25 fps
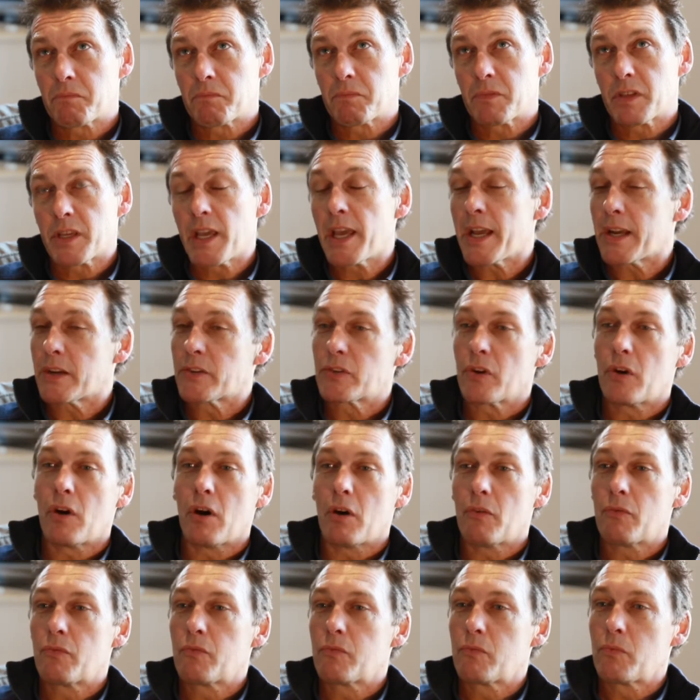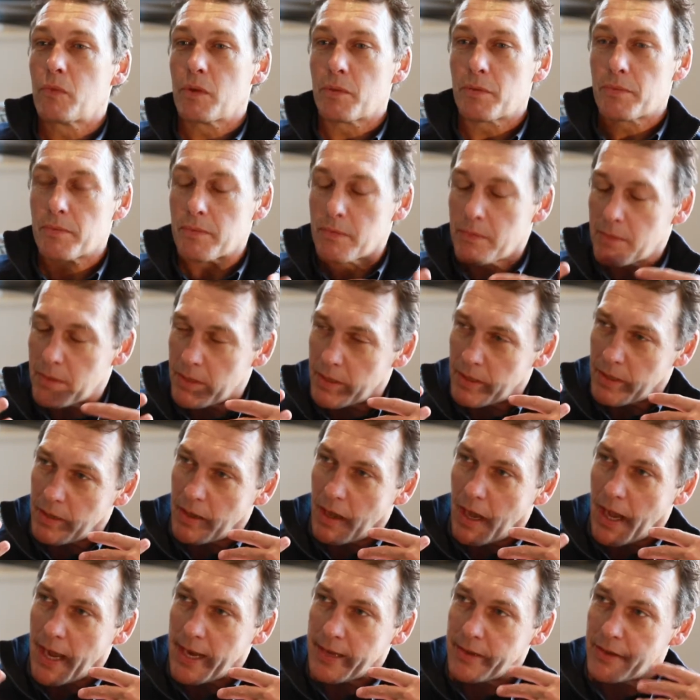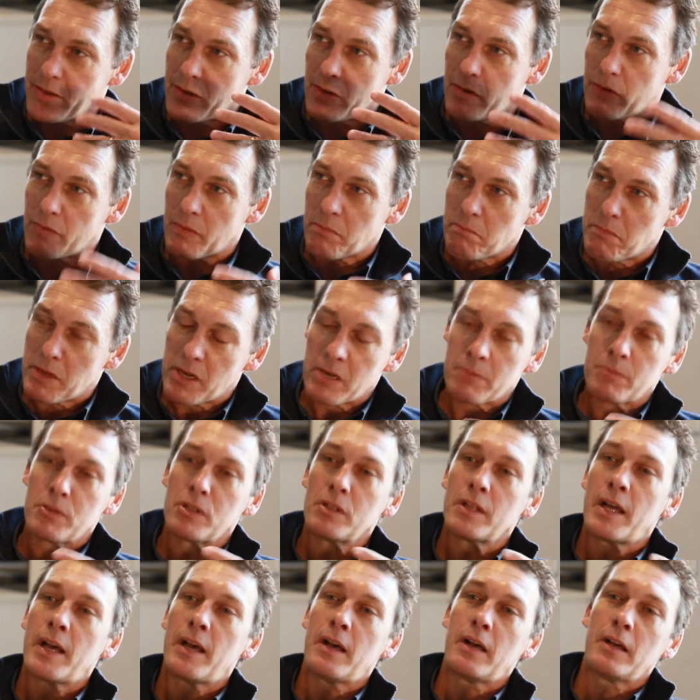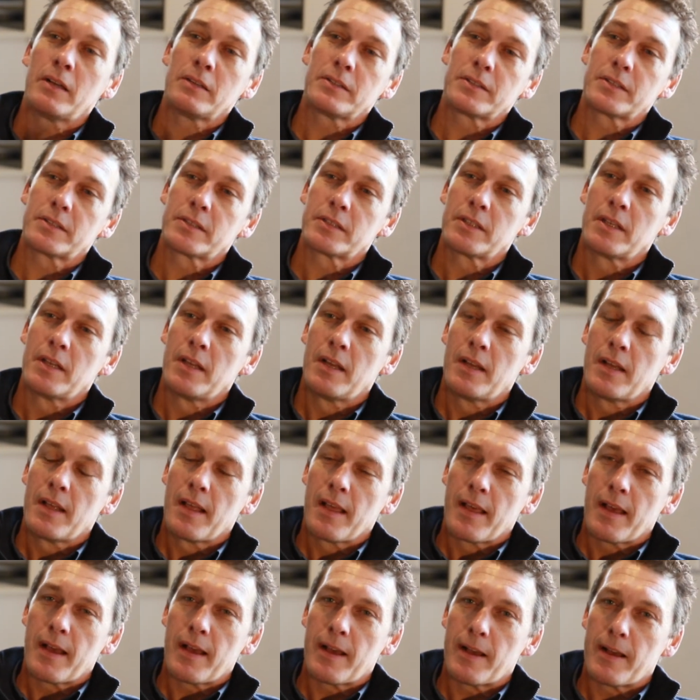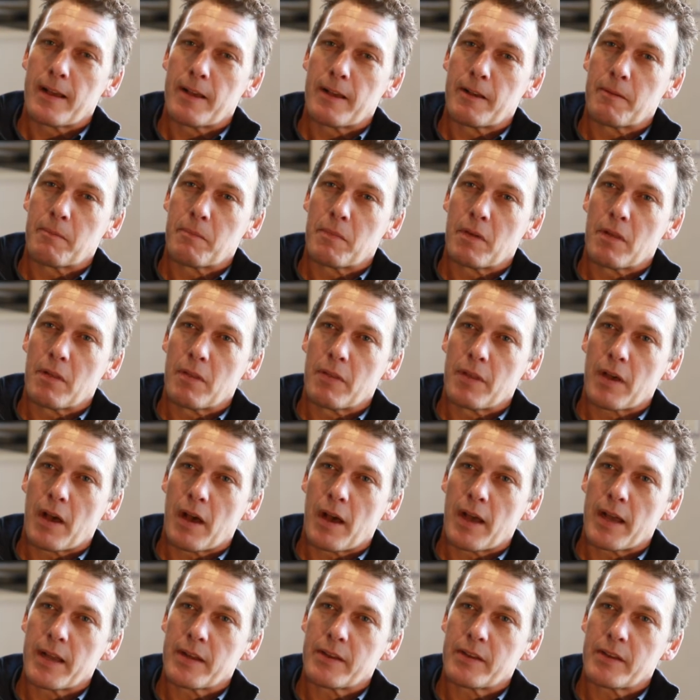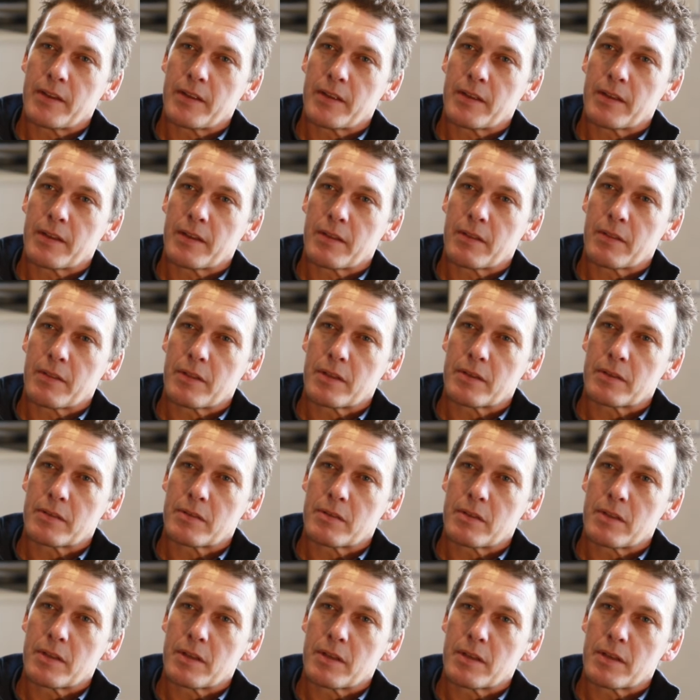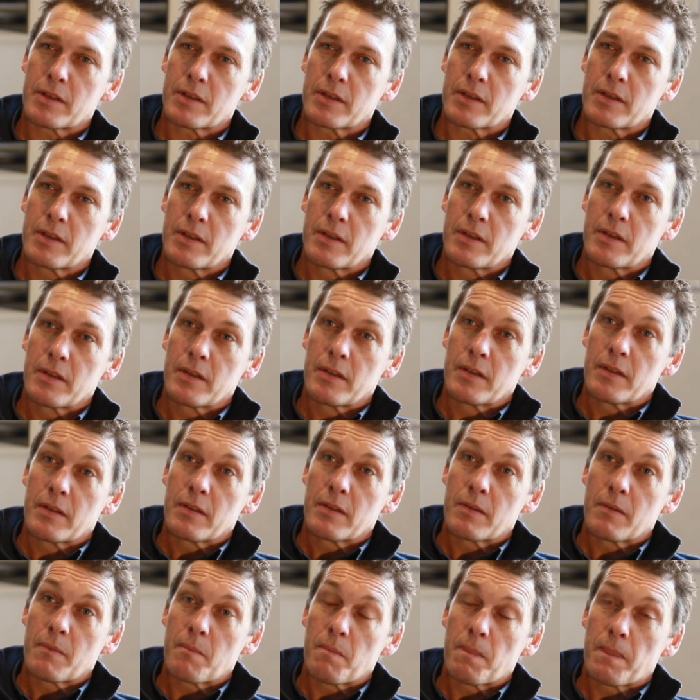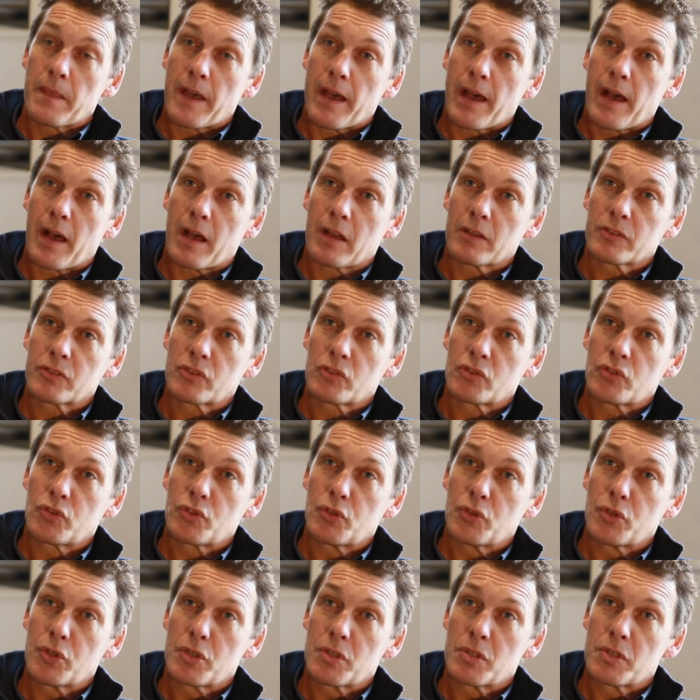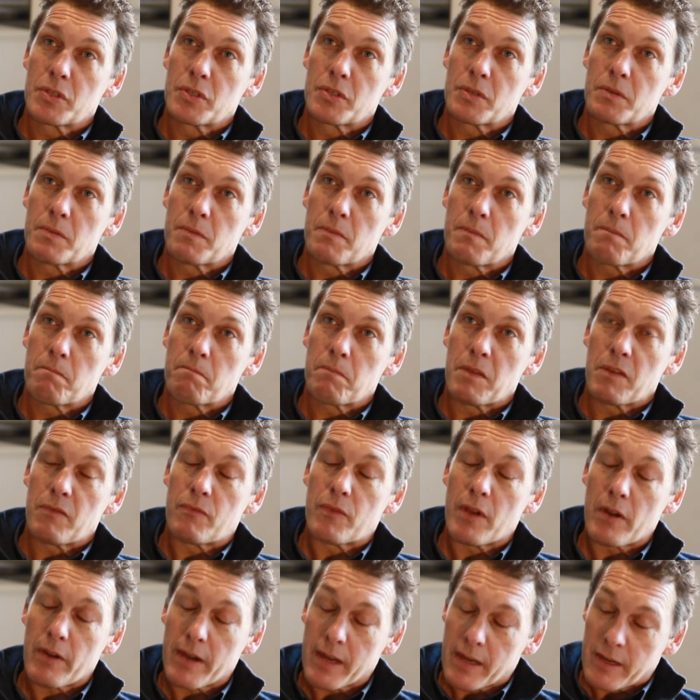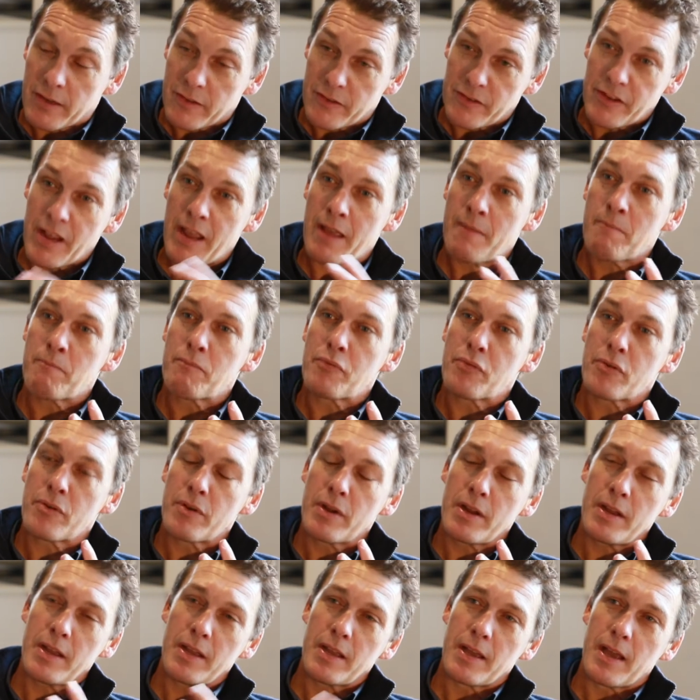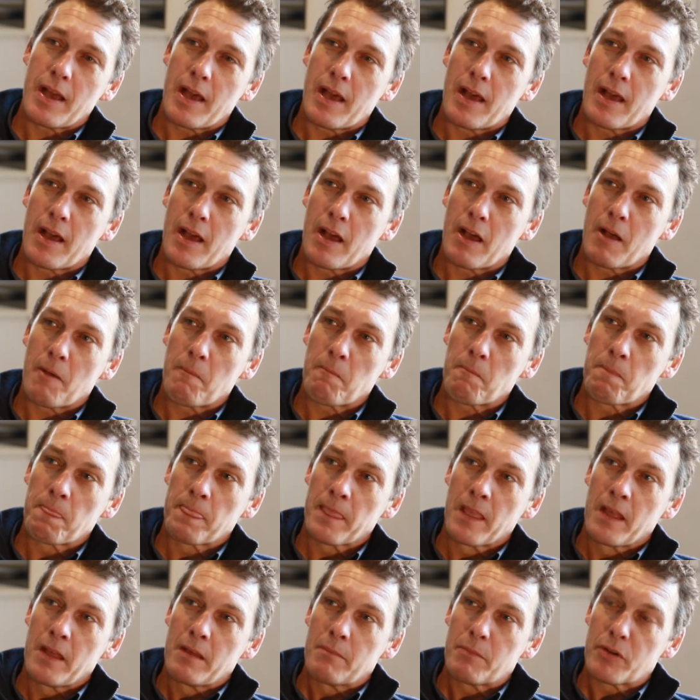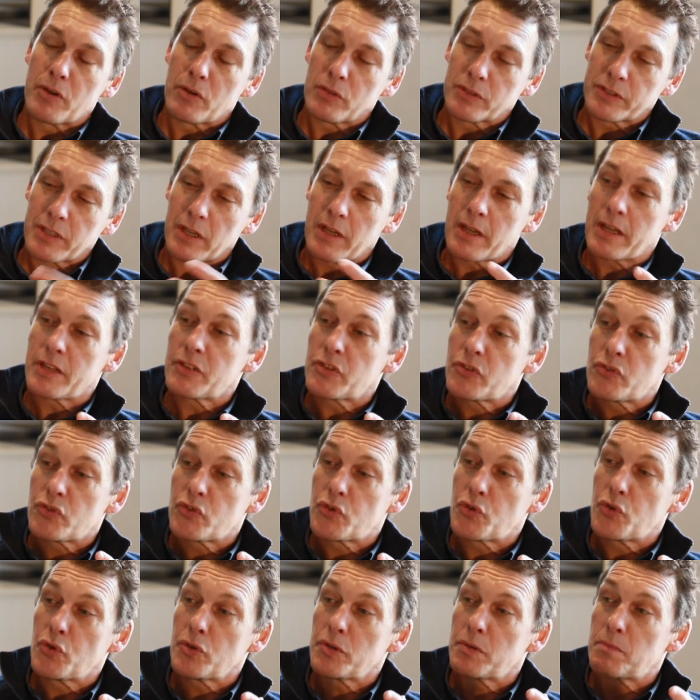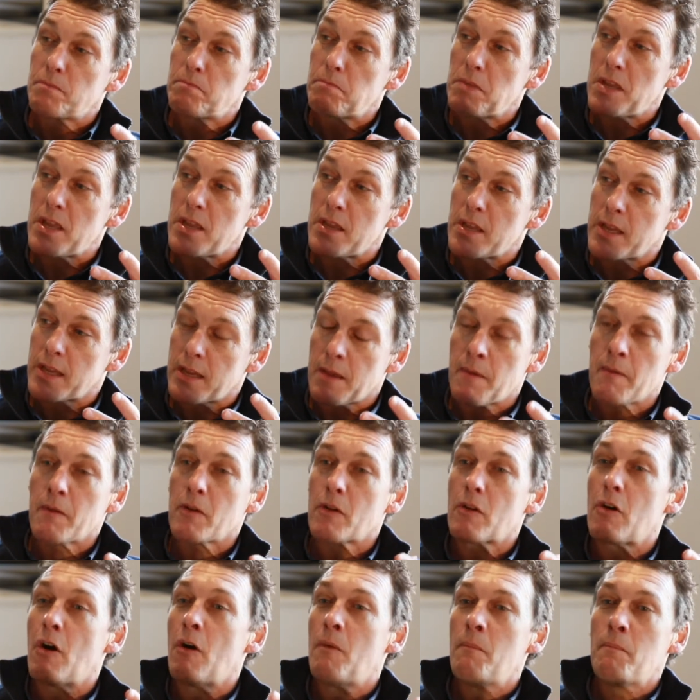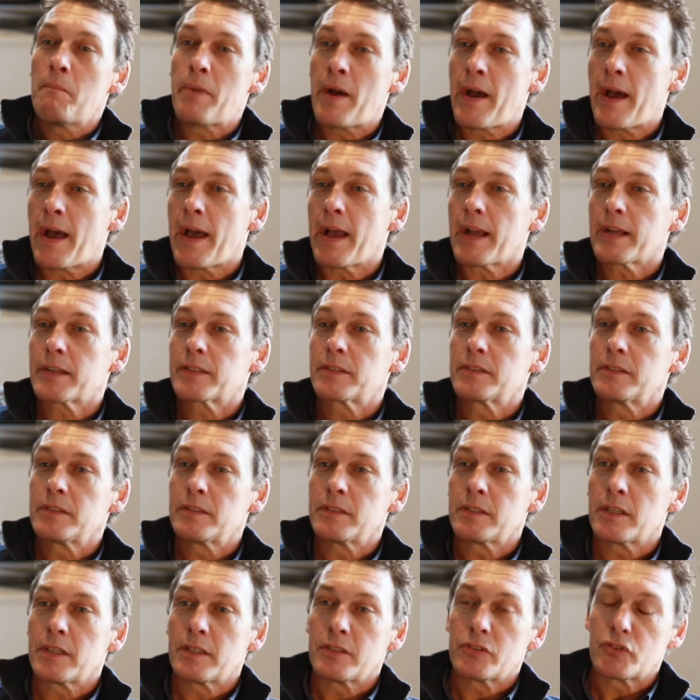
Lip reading: kicked off, with the idea of a minimal house, the idea that the house should be very contemporary, but also it should be compact. You know, in